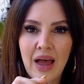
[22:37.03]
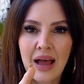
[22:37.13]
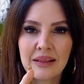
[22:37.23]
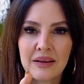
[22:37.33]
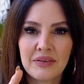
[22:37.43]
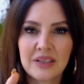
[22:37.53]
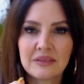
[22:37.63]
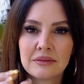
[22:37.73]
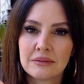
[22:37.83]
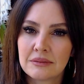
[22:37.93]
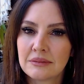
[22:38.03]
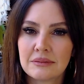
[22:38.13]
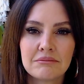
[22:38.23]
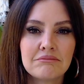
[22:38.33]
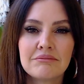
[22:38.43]
I live in
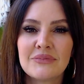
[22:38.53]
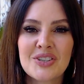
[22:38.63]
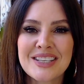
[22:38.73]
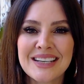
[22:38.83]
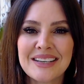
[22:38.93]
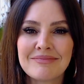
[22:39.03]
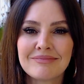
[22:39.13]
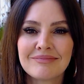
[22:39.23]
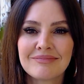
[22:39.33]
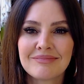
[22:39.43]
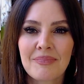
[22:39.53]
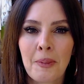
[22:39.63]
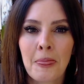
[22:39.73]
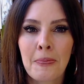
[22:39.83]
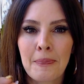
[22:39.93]
your city.
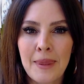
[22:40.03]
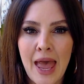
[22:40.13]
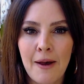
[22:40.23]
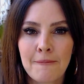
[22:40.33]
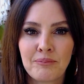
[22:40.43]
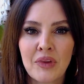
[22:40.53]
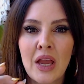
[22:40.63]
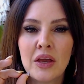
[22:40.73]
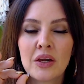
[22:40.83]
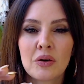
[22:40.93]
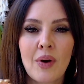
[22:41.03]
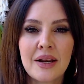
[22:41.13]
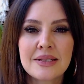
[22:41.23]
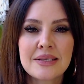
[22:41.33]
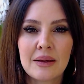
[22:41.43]
Now, you're going to
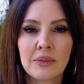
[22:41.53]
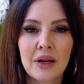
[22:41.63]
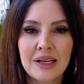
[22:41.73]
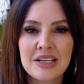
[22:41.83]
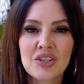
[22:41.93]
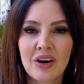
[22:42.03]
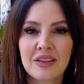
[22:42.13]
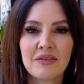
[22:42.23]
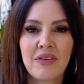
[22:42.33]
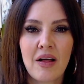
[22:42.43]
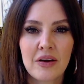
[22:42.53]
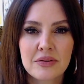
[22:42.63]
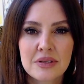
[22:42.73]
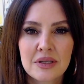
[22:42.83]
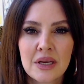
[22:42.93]
write a statement on each card that
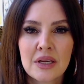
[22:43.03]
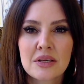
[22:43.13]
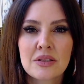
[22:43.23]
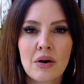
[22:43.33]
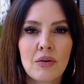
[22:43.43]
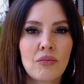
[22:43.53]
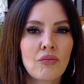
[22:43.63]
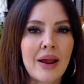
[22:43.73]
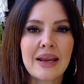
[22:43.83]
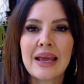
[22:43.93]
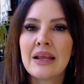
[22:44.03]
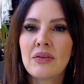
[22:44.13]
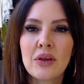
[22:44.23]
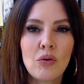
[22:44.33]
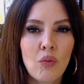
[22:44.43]
follows. So write
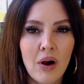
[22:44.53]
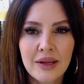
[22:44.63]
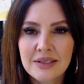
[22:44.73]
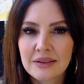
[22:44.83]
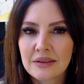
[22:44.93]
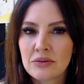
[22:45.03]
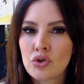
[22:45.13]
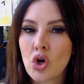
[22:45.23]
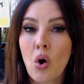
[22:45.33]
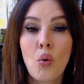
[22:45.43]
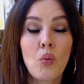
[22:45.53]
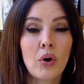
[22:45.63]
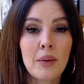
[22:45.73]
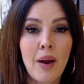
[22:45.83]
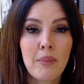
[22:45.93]
anything you want. Don't
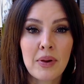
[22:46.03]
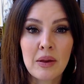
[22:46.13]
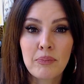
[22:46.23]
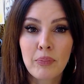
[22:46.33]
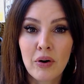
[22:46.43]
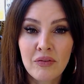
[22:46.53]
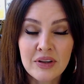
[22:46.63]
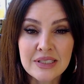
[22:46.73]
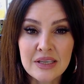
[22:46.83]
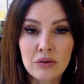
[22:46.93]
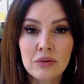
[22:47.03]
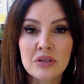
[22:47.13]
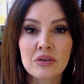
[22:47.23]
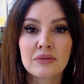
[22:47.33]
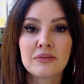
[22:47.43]
worry about being perfect either.
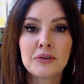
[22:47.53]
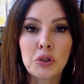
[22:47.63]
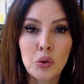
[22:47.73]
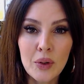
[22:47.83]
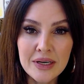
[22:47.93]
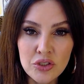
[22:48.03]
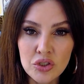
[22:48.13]
These are fluid.